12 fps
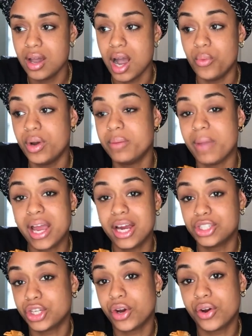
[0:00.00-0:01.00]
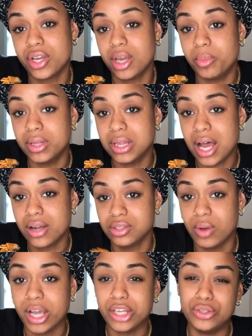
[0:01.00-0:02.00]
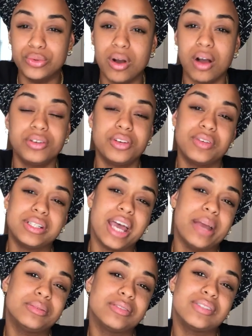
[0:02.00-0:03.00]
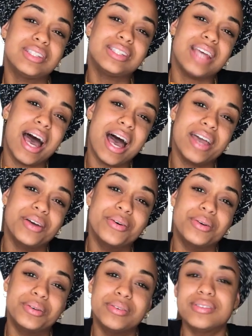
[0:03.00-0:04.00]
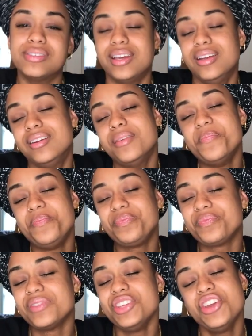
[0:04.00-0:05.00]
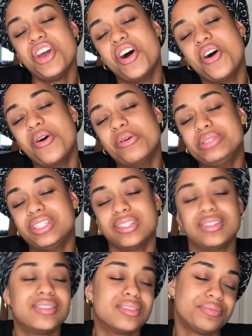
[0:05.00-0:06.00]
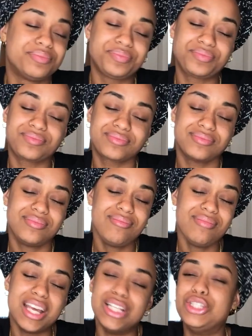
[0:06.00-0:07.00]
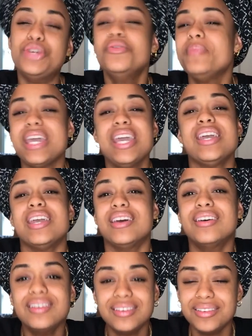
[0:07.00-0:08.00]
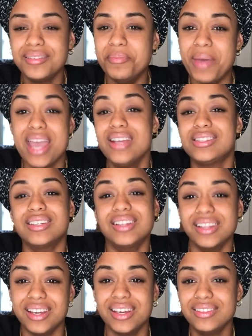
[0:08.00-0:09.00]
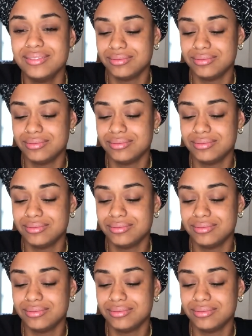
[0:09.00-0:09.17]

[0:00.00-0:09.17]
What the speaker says: I wanted my hair to hurry up and lock so I can do all different types of styles and, just do me, basically.